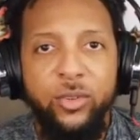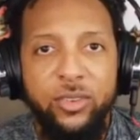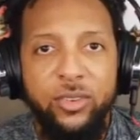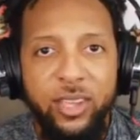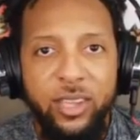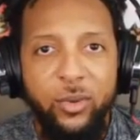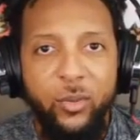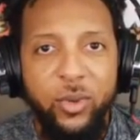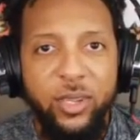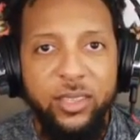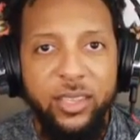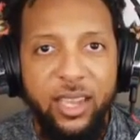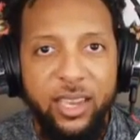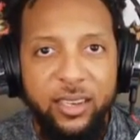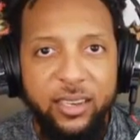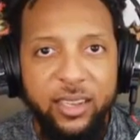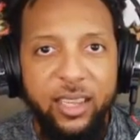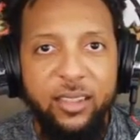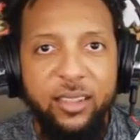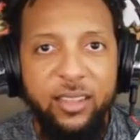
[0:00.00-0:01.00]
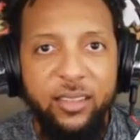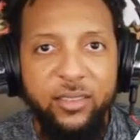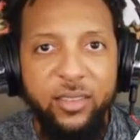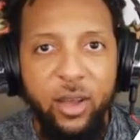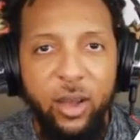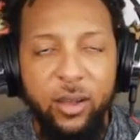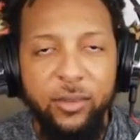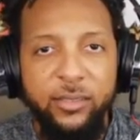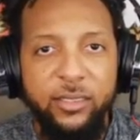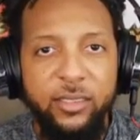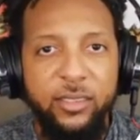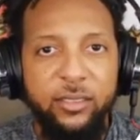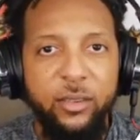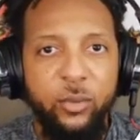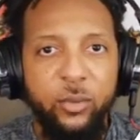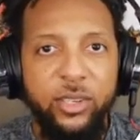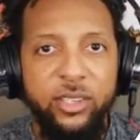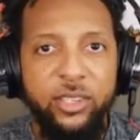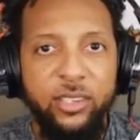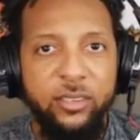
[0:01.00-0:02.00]
did what they did this
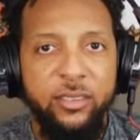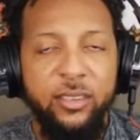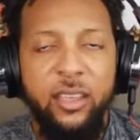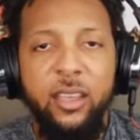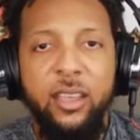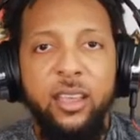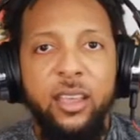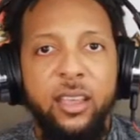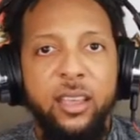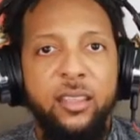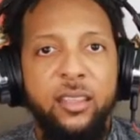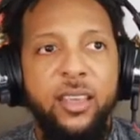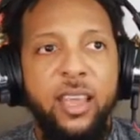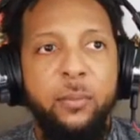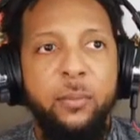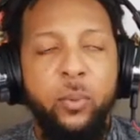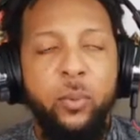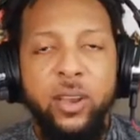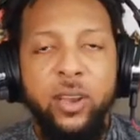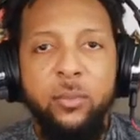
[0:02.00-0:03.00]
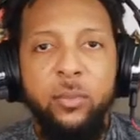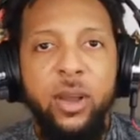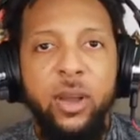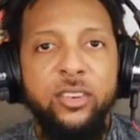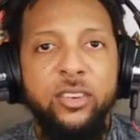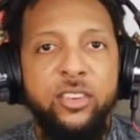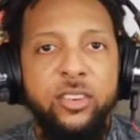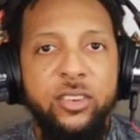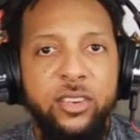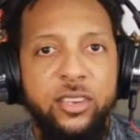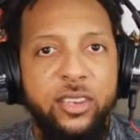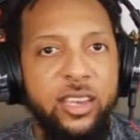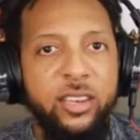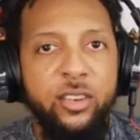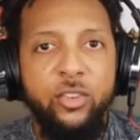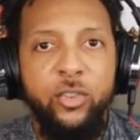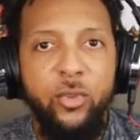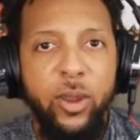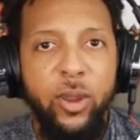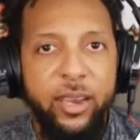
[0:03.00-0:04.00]
offseason, which is they pretty much
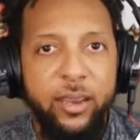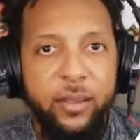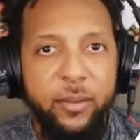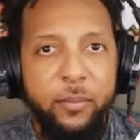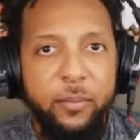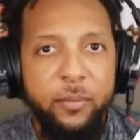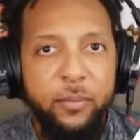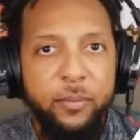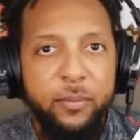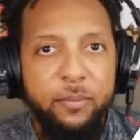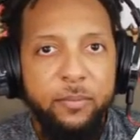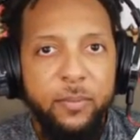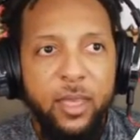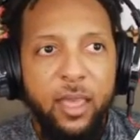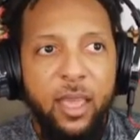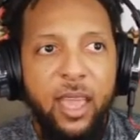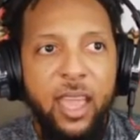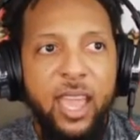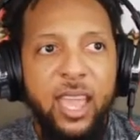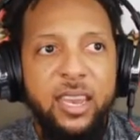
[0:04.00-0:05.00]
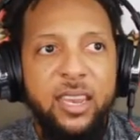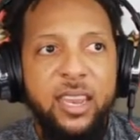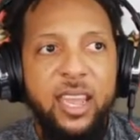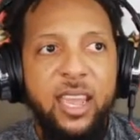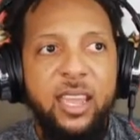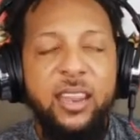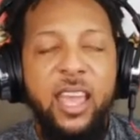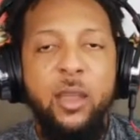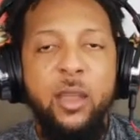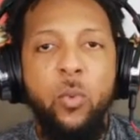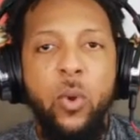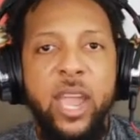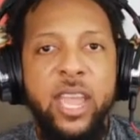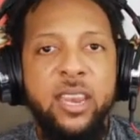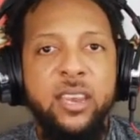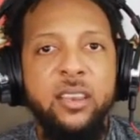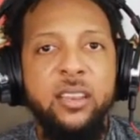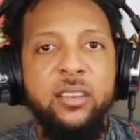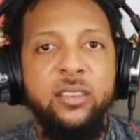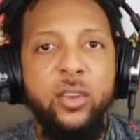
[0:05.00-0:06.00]
didn't trade him. And then they
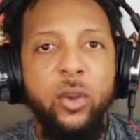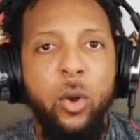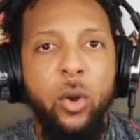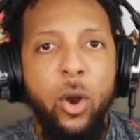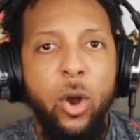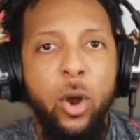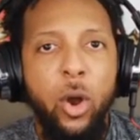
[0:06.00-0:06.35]
waited until